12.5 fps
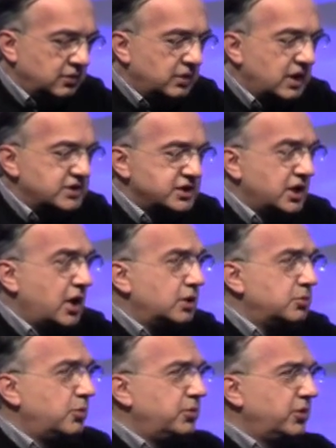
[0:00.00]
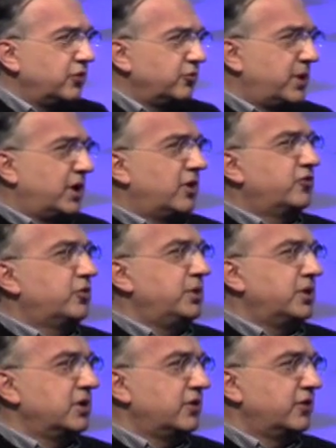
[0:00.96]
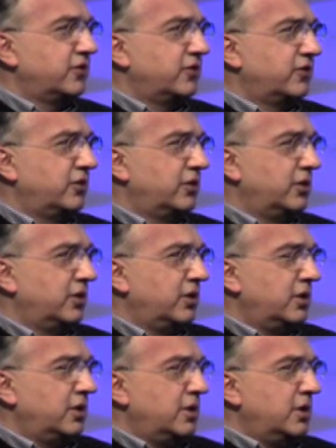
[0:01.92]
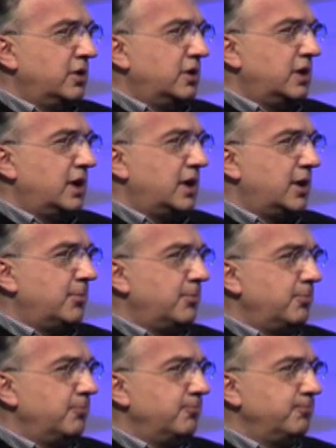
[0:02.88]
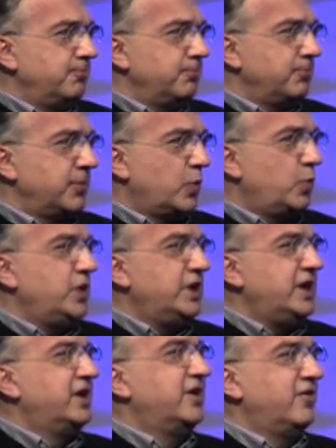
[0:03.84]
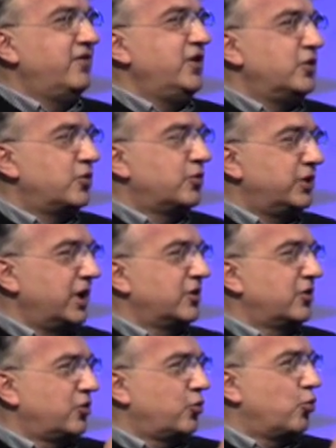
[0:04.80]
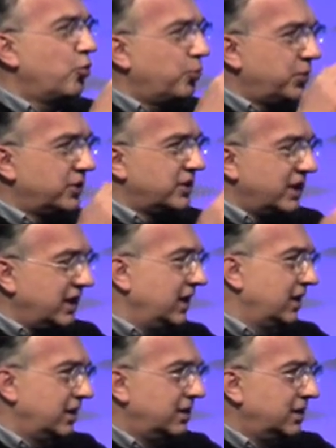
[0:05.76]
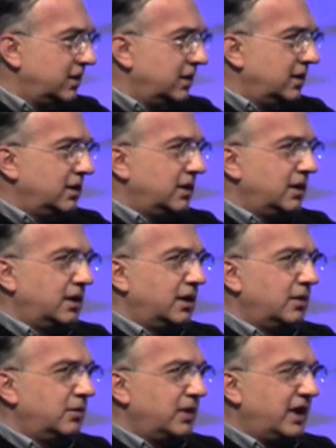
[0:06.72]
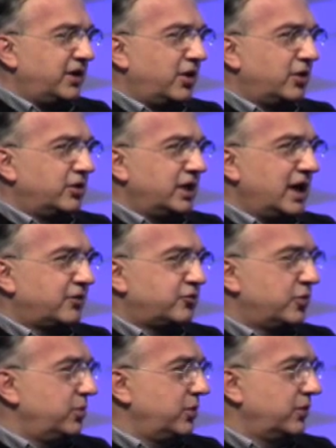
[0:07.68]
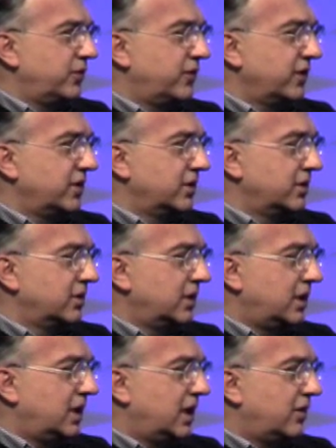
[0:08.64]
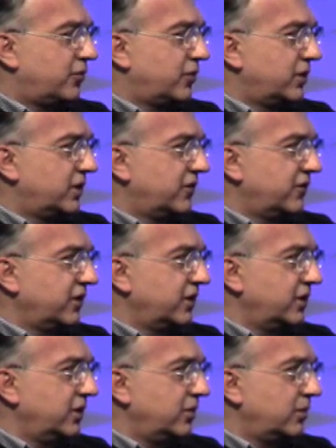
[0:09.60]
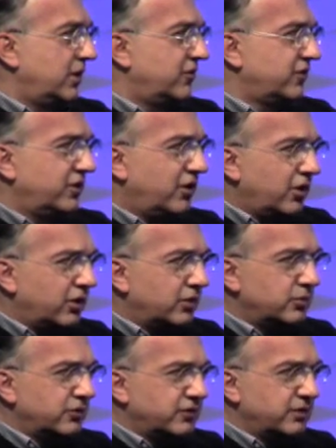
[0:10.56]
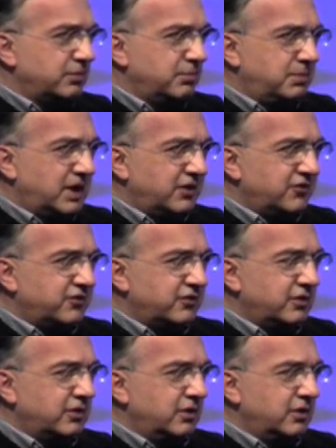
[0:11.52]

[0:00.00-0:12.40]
Chrysler automobiles, but also because we needed a vehicle that corporately had all the attributes that could allow for a listing in the U.S. And Holland was the best